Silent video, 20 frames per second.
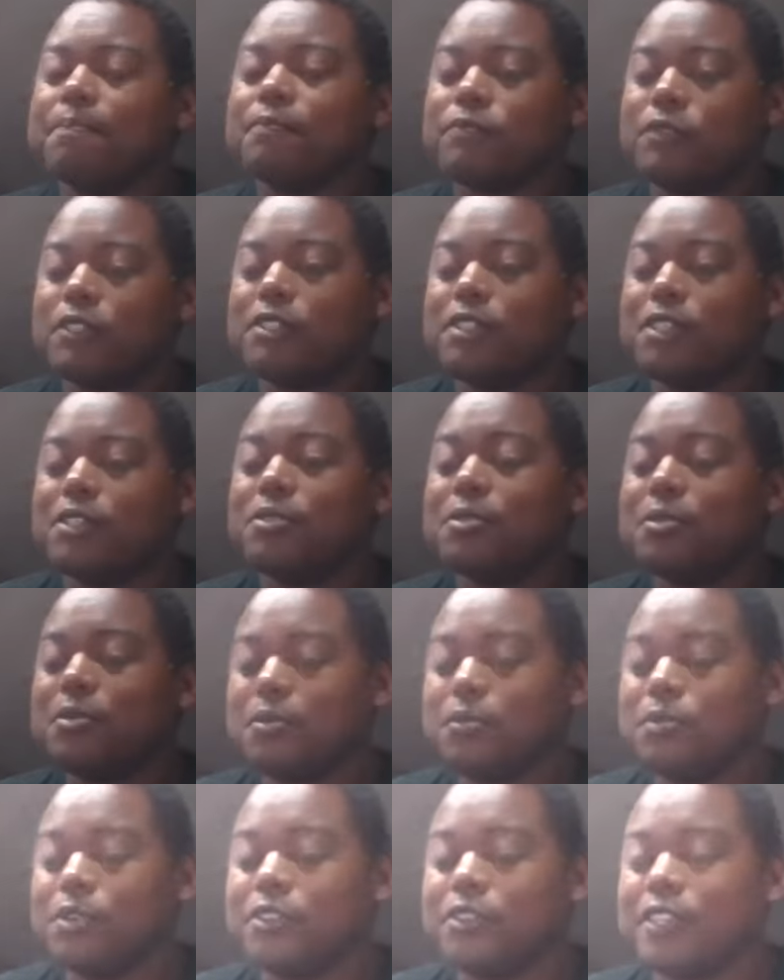deal
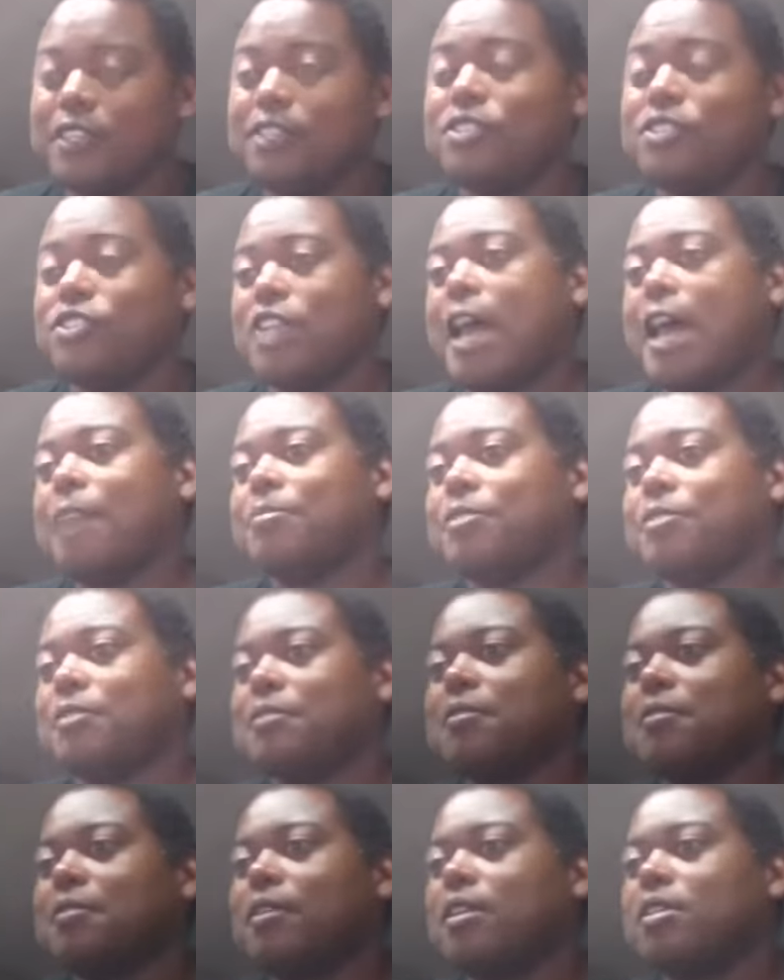with each
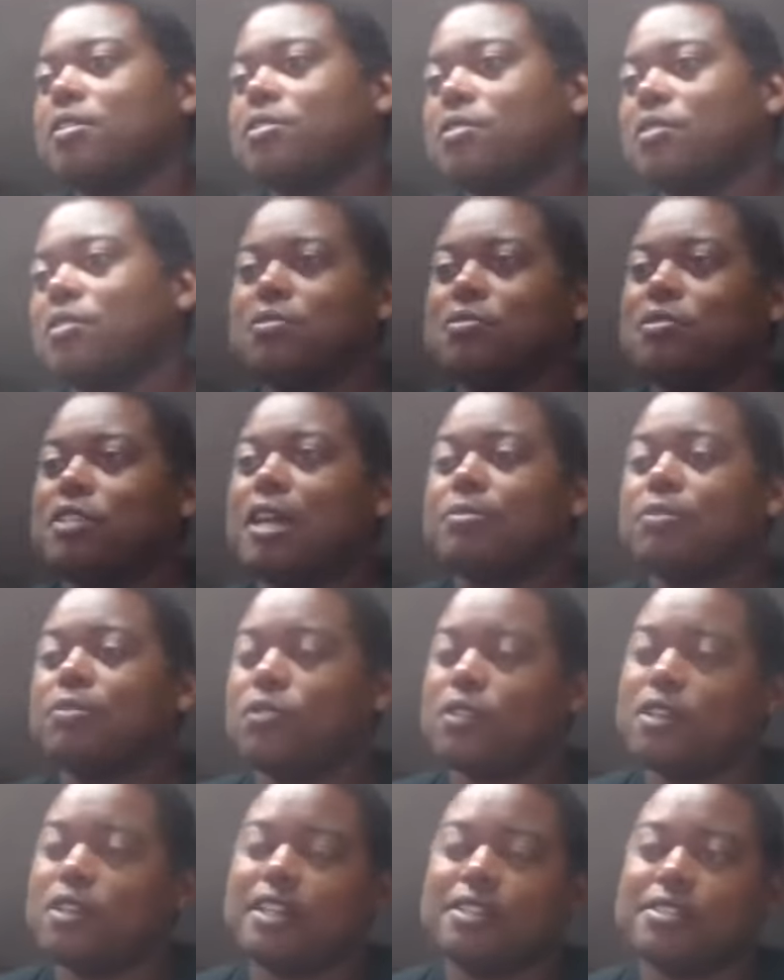chapter, right? So chapter
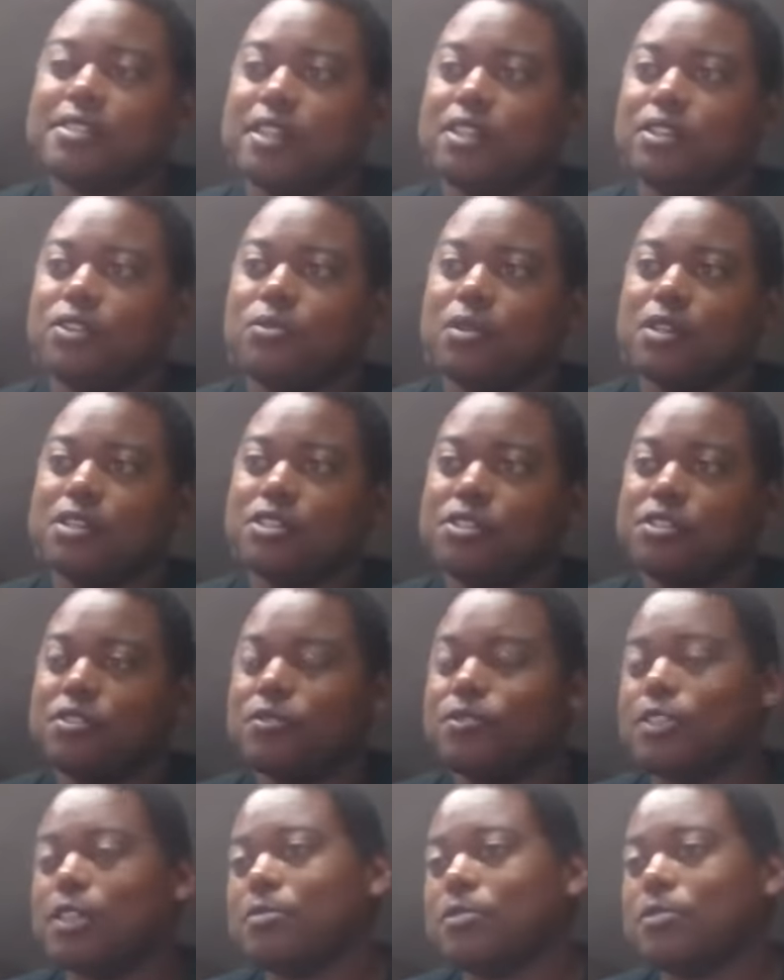1 has 8
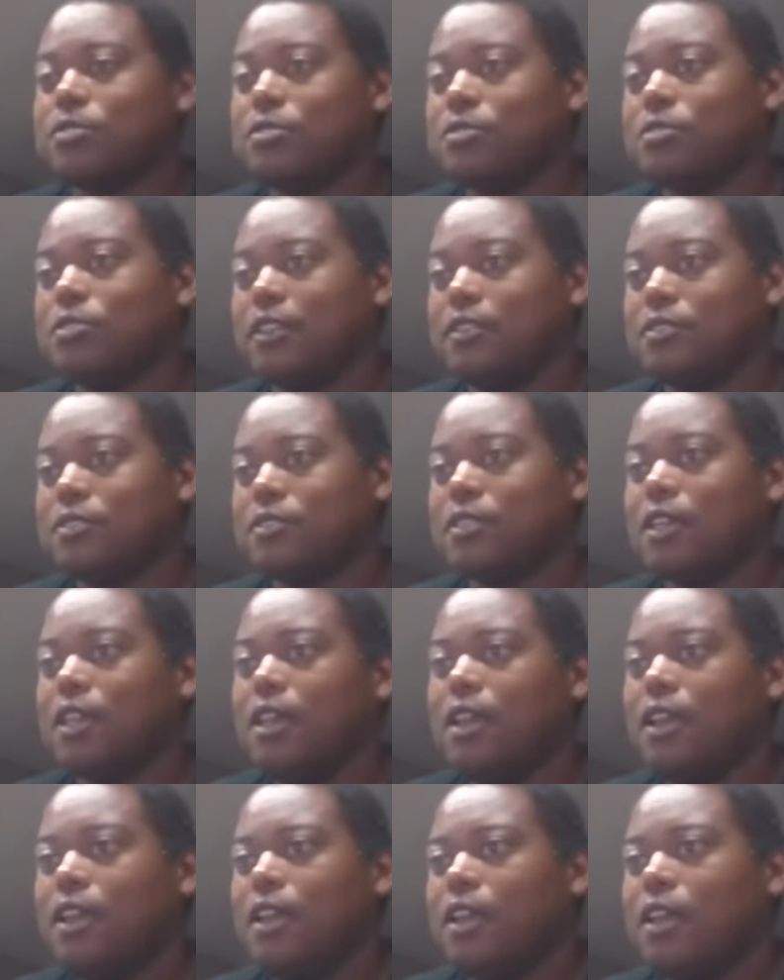questions, chapter 2 has
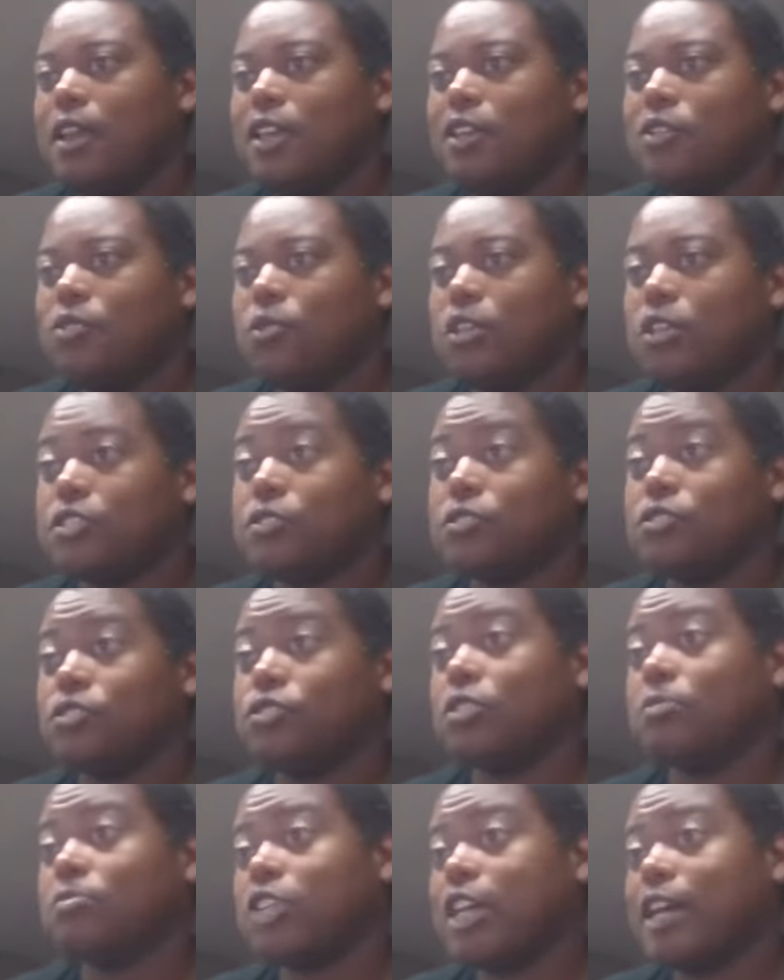8 questions.
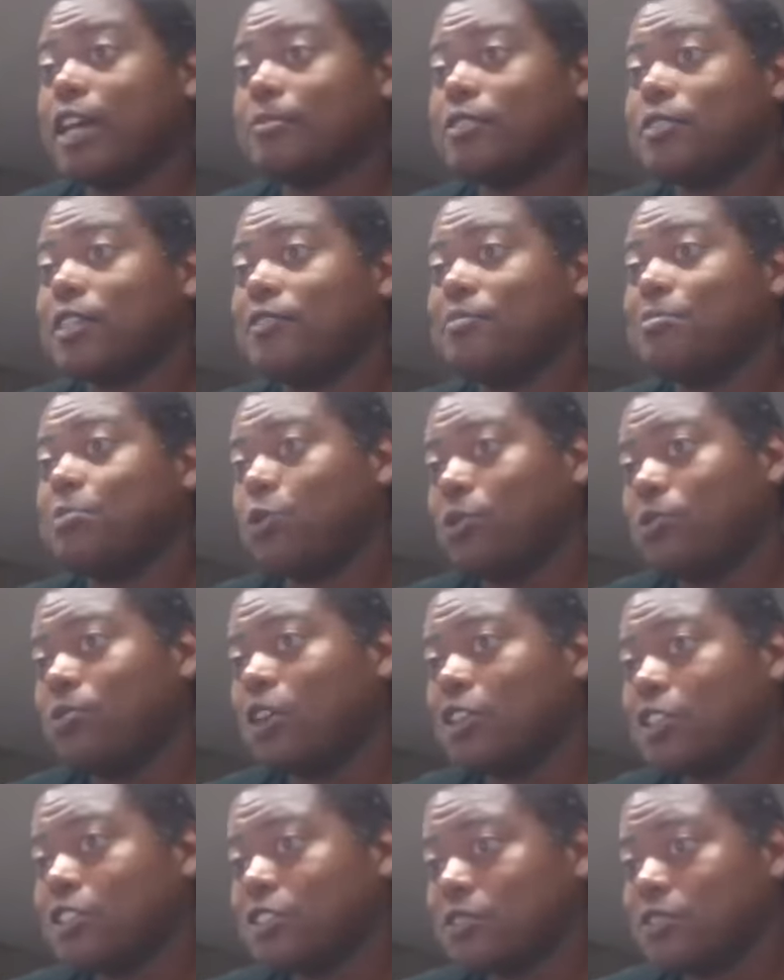Some chapters have more
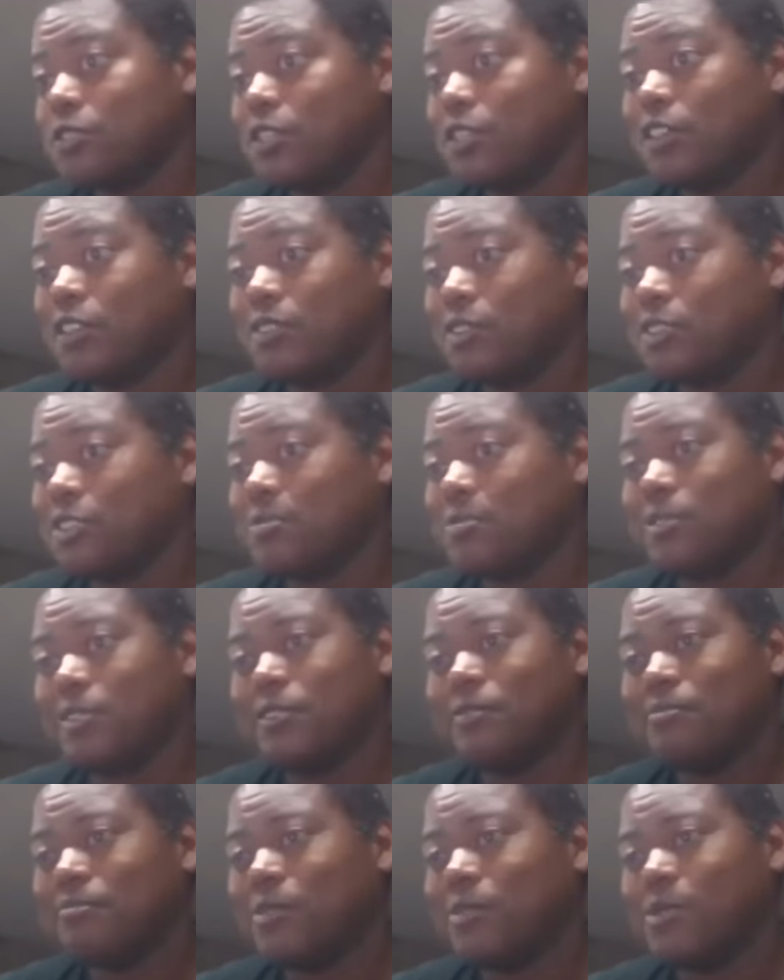questions than others, but
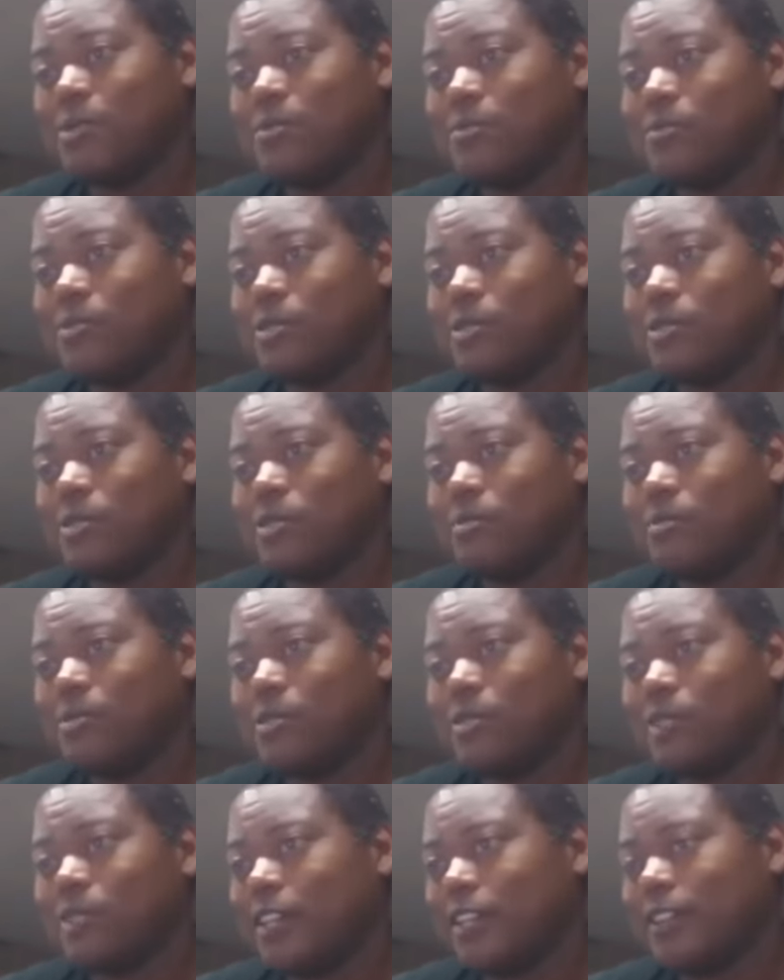
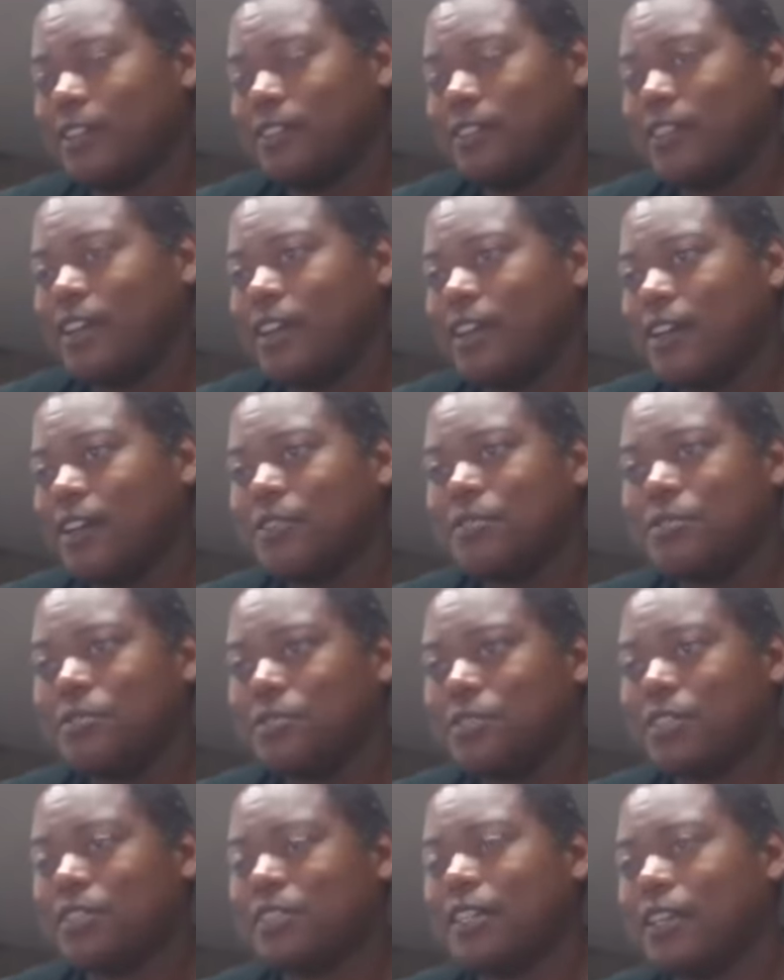more like 9
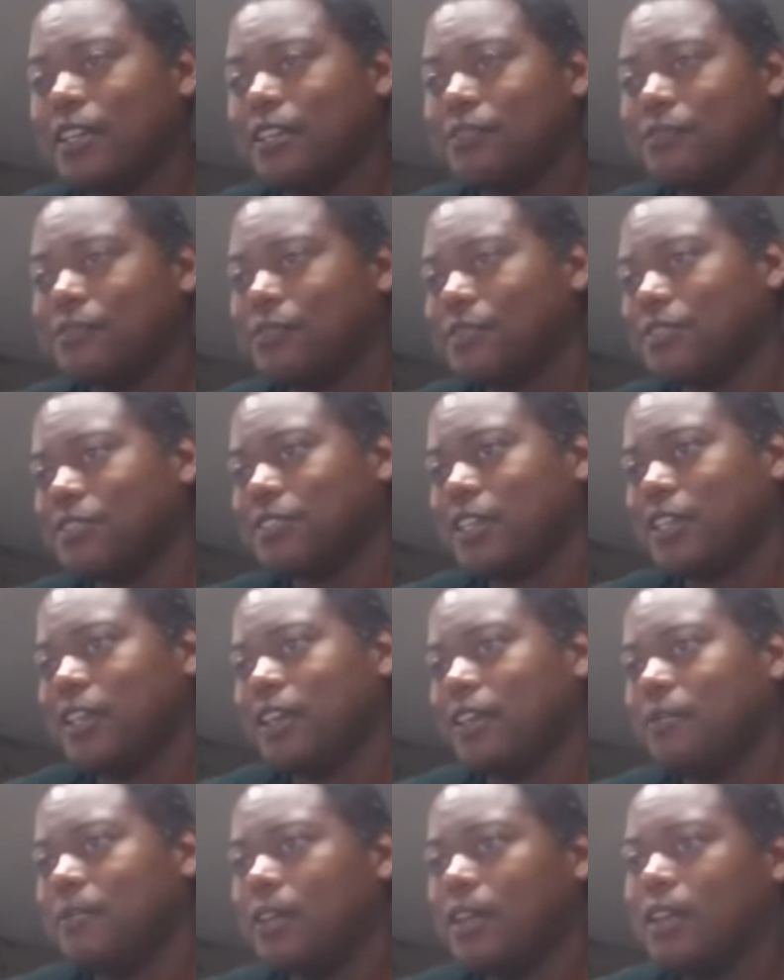to 10 versus
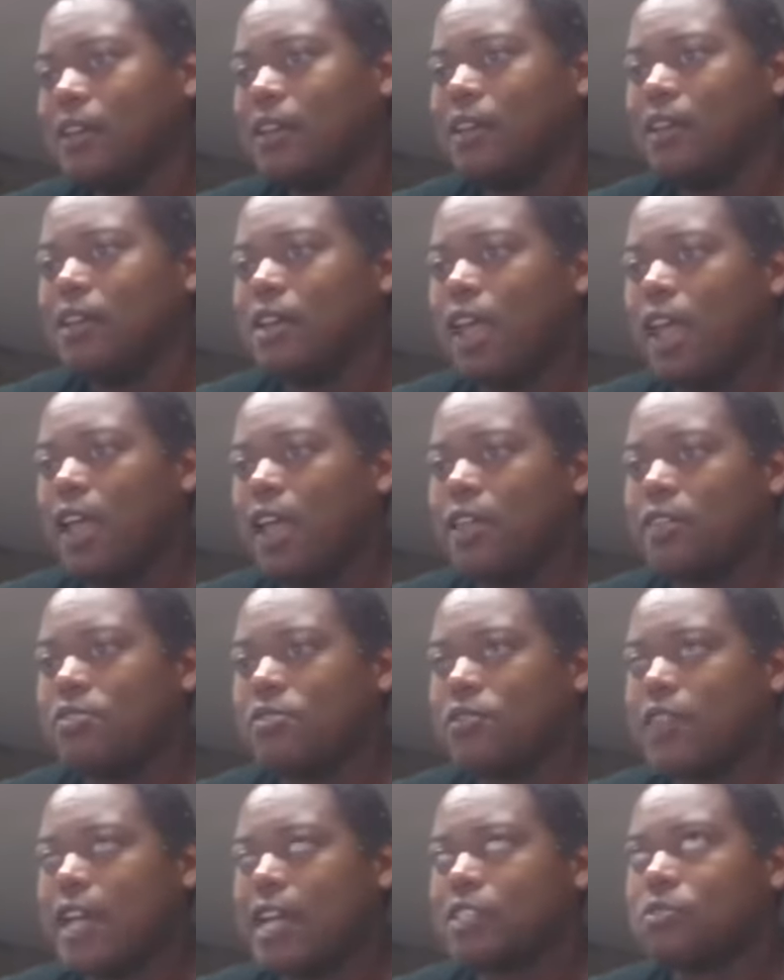8.
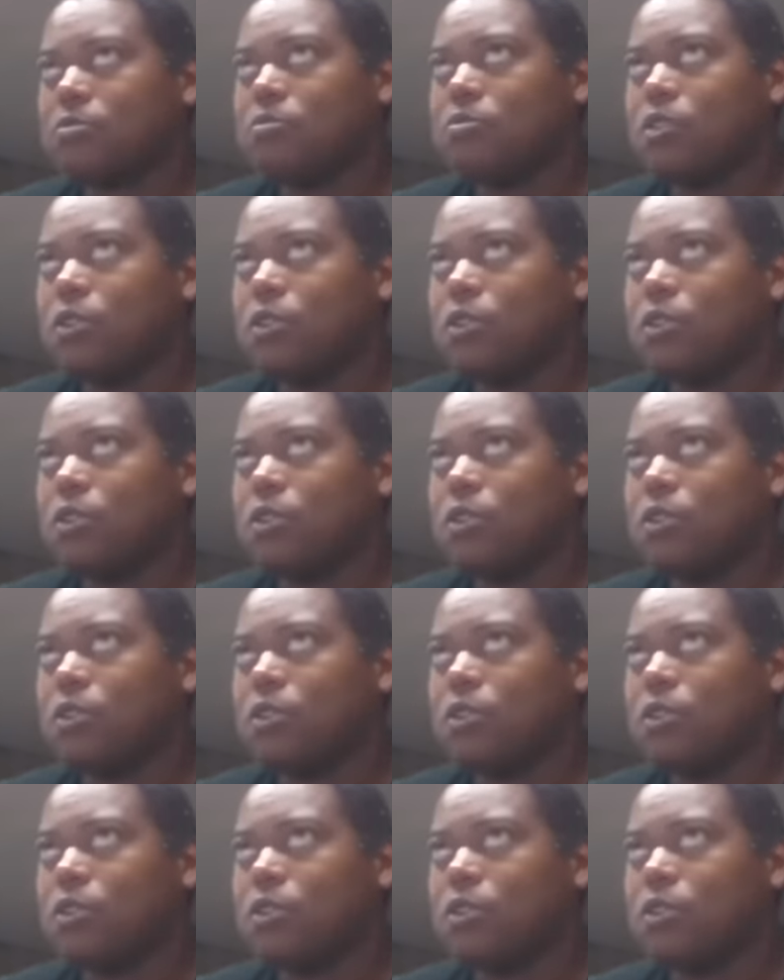And that's